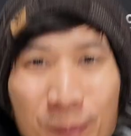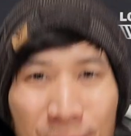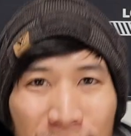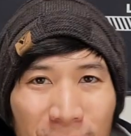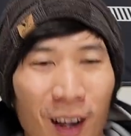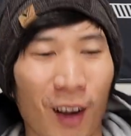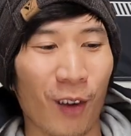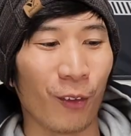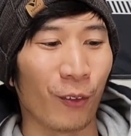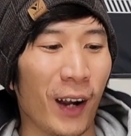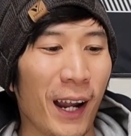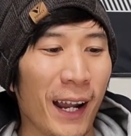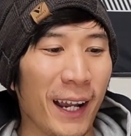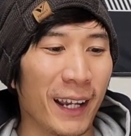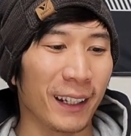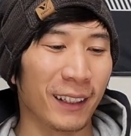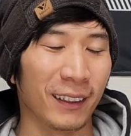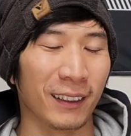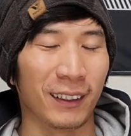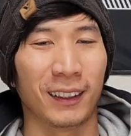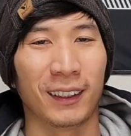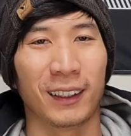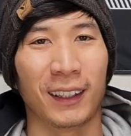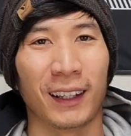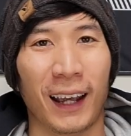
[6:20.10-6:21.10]
All right,
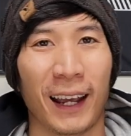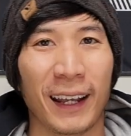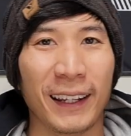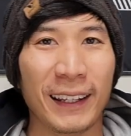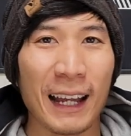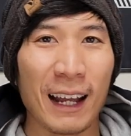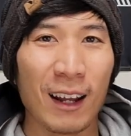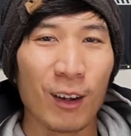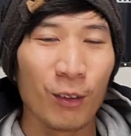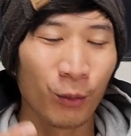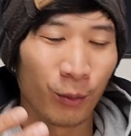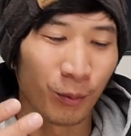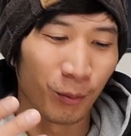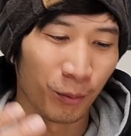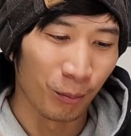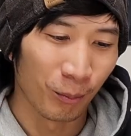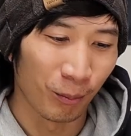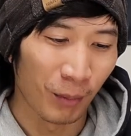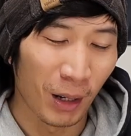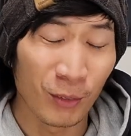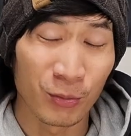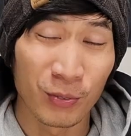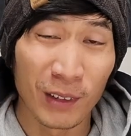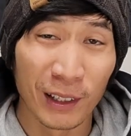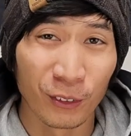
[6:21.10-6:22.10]
and now
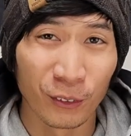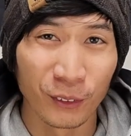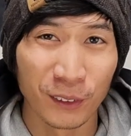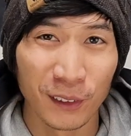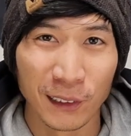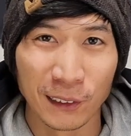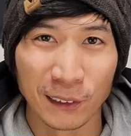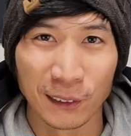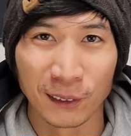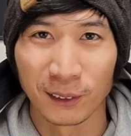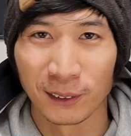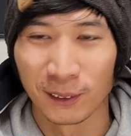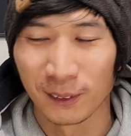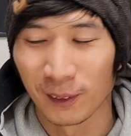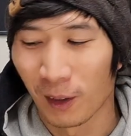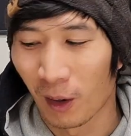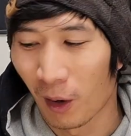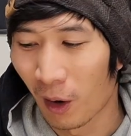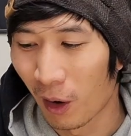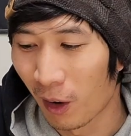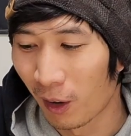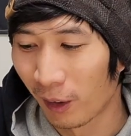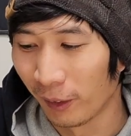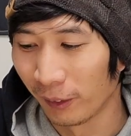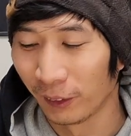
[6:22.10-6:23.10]
my final thoughts
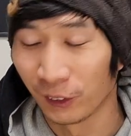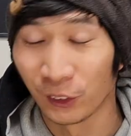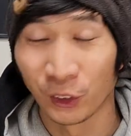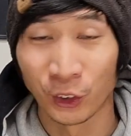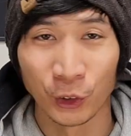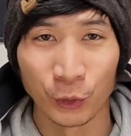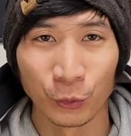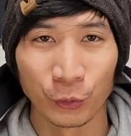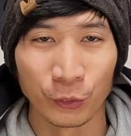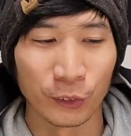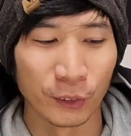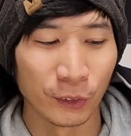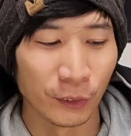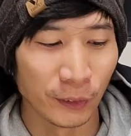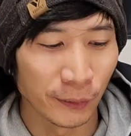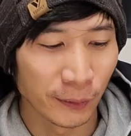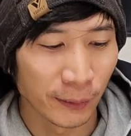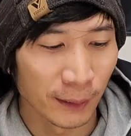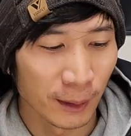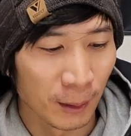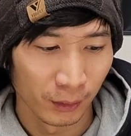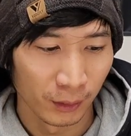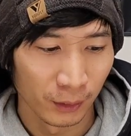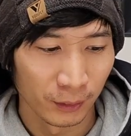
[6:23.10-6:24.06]
on the shifters.